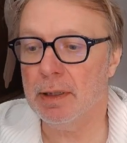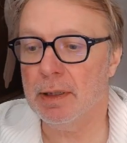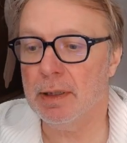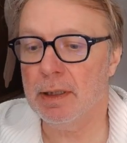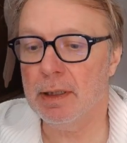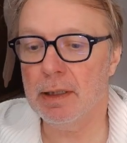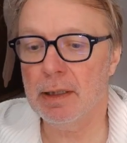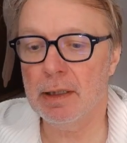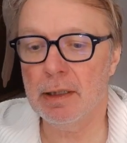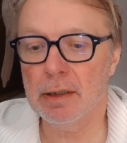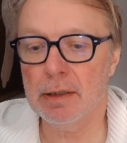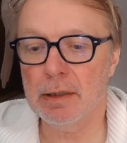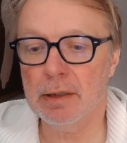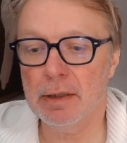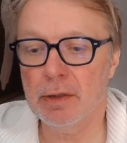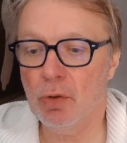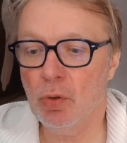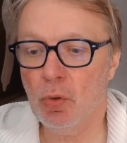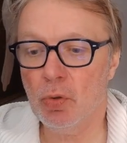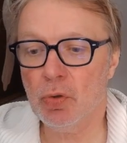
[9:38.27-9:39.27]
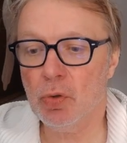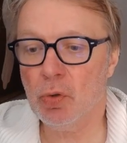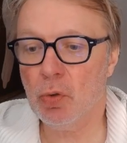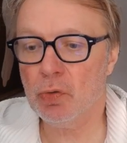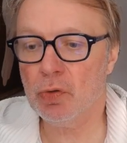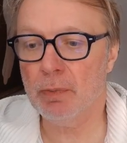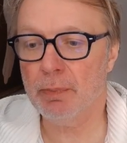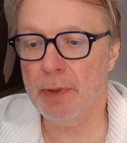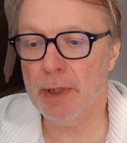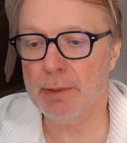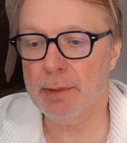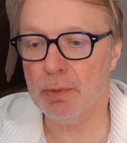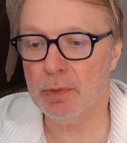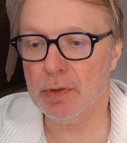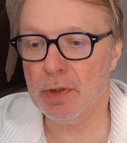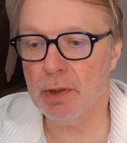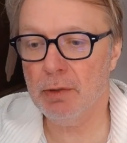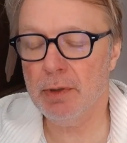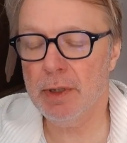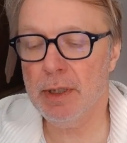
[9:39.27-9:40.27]
all sorts of
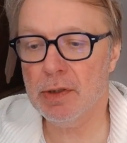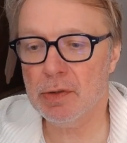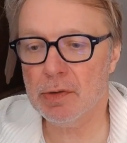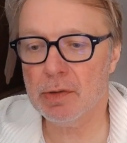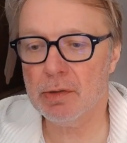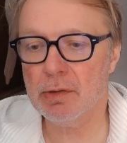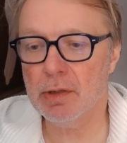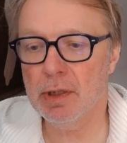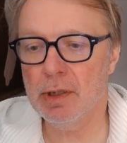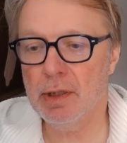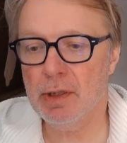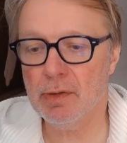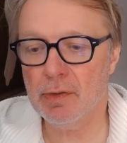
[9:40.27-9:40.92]
people. So it's